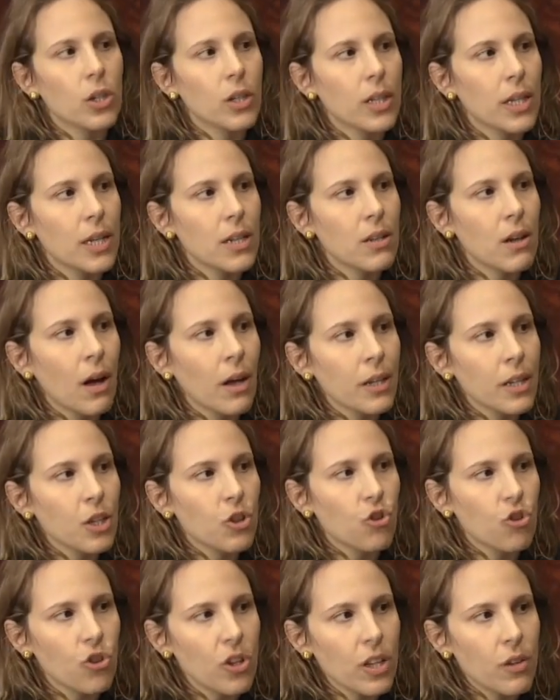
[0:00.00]
cannot
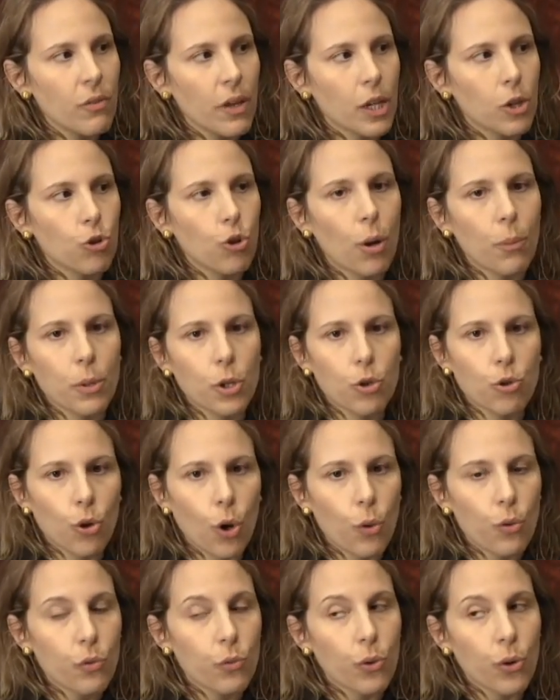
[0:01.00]
achieve economic
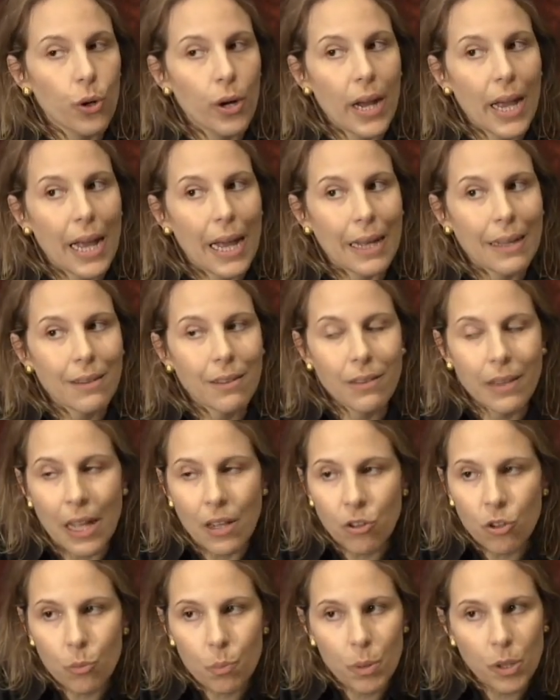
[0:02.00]
growth for
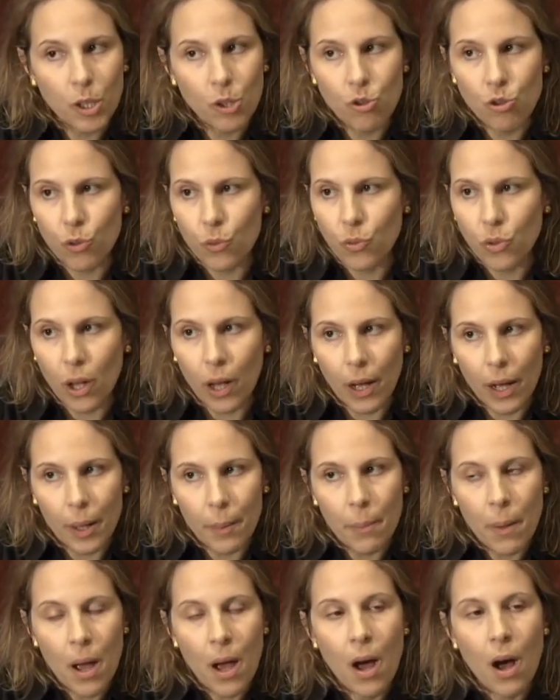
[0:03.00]
extended periods of
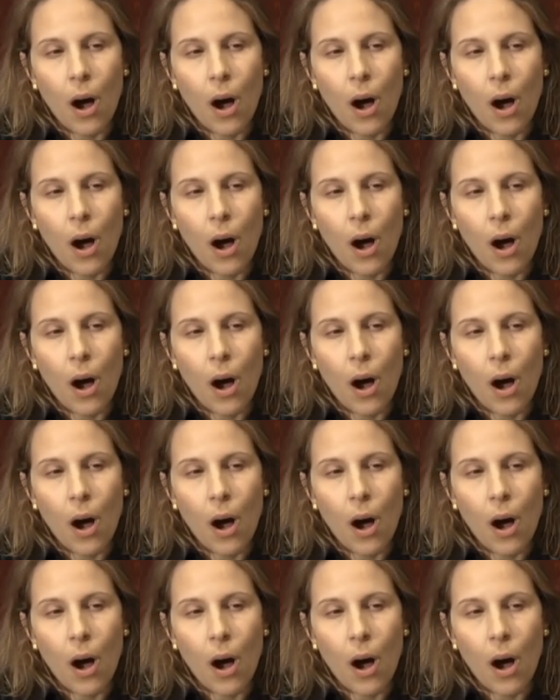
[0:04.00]
time